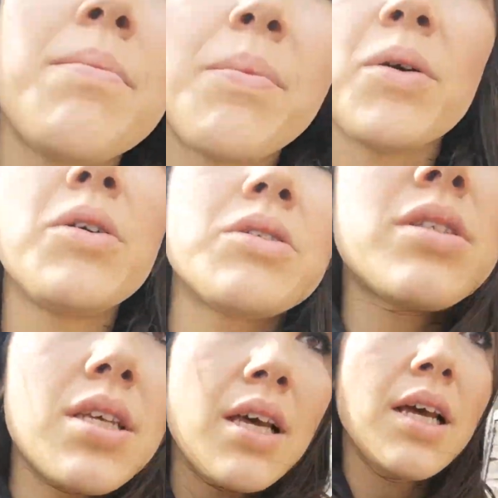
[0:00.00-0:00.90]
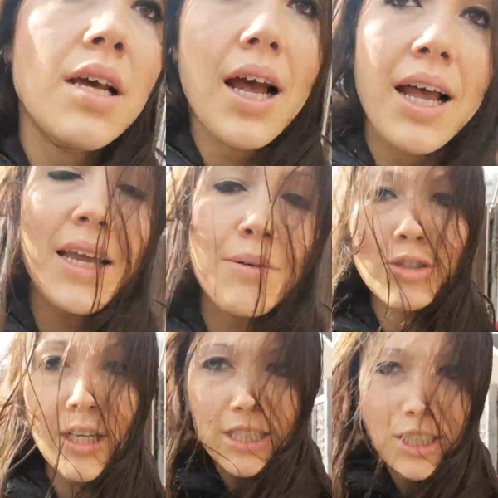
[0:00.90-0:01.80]
but I am
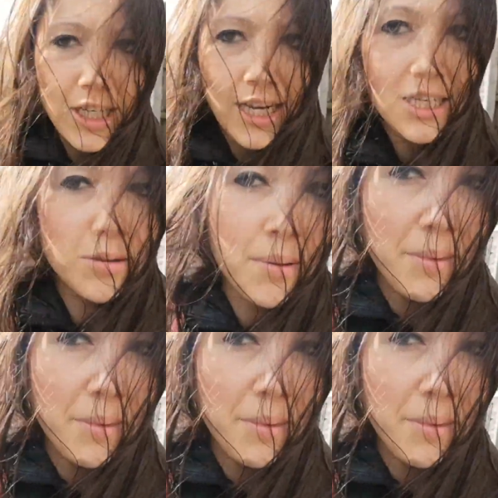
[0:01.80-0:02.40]
trying to change my